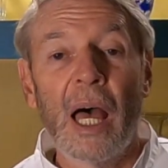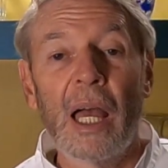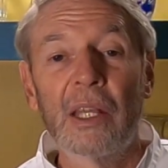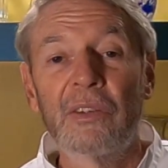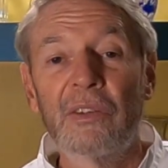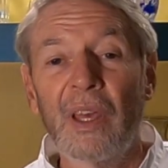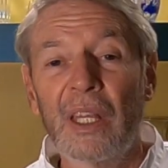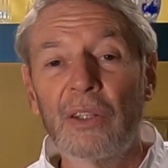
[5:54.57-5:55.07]

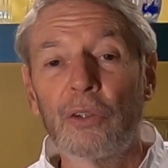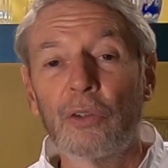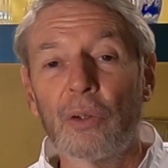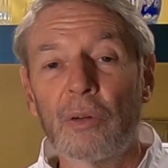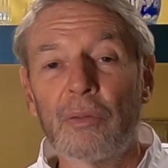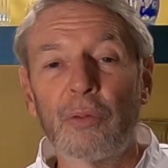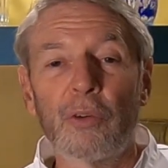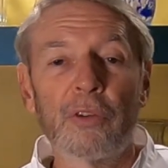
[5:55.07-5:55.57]
I tend to
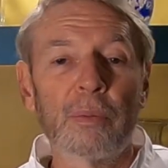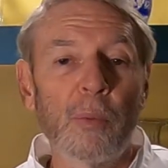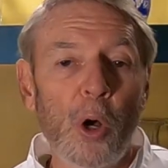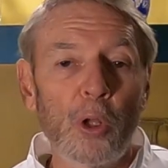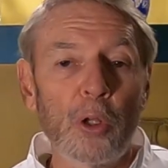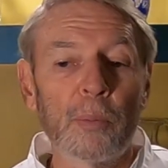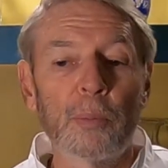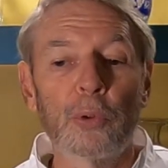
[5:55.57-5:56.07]
look for
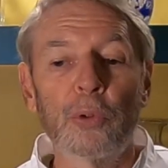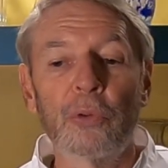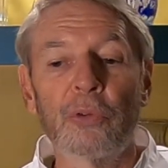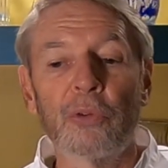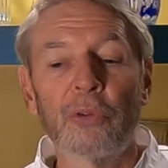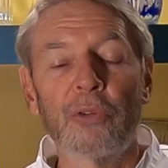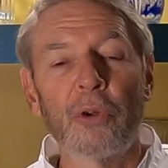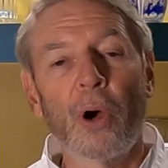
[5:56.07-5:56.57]
smaller
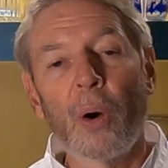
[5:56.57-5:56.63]
producers.